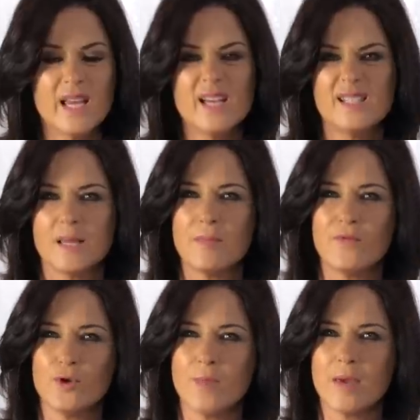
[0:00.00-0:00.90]
Some of
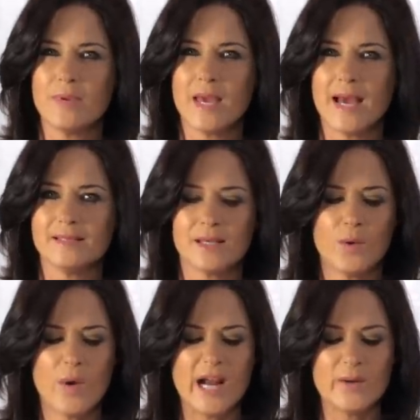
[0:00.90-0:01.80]
you may be
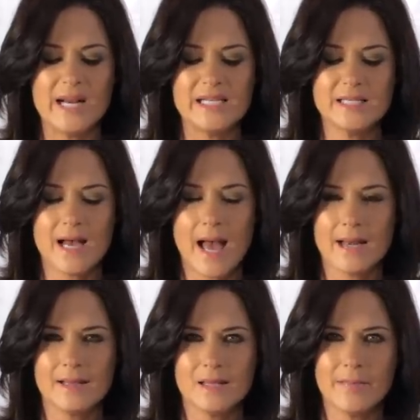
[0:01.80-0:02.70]
asking, why do I need
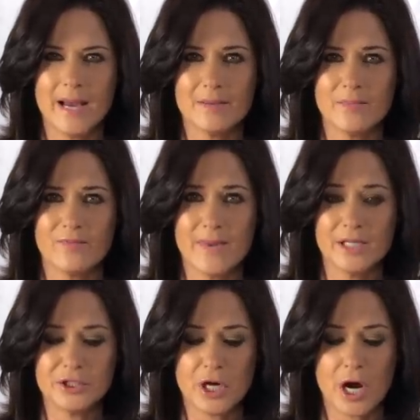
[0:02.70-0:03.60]
cotton in the bottom of my
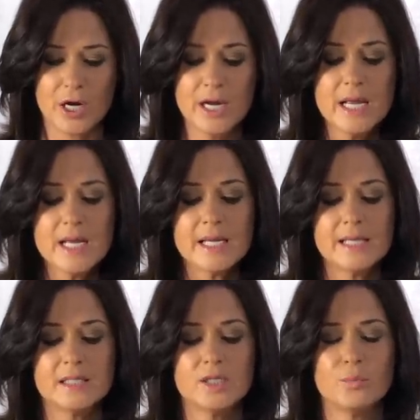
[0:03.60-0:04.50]
jar?
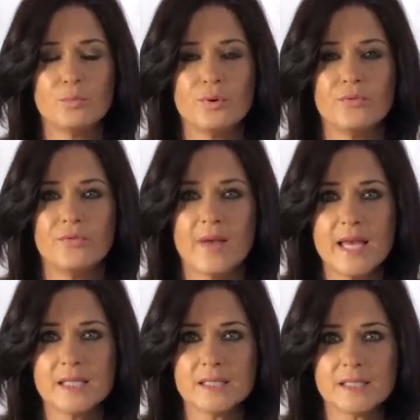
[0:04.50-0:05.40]
It's to
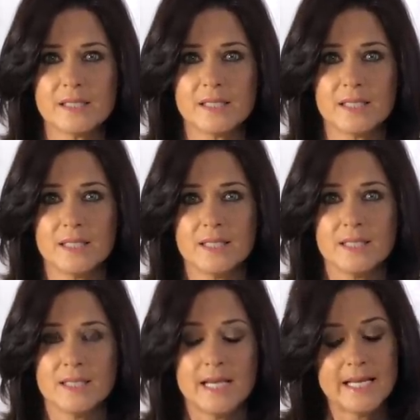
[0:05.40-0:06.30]
prevent
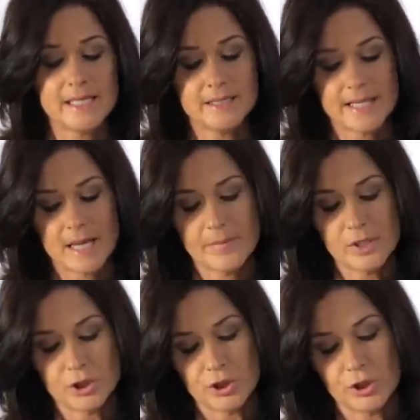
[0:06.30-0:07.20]
any
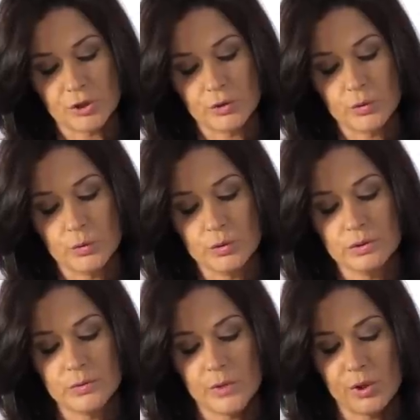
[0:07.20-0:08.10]
damage to your
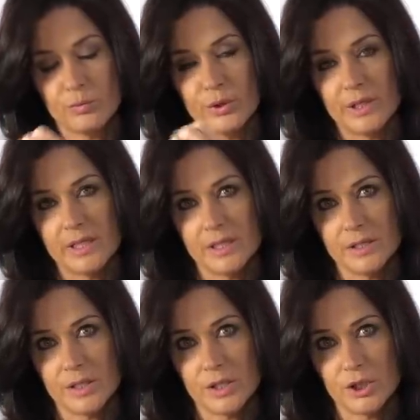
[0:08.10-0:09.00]
tools when you put it
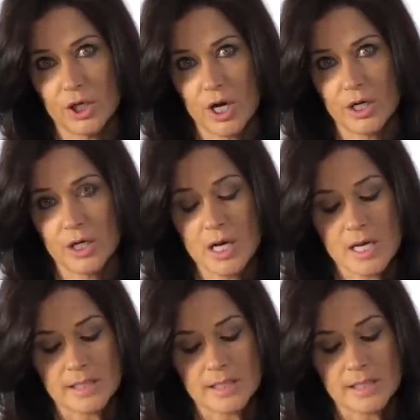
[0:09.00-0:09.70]
into the jar.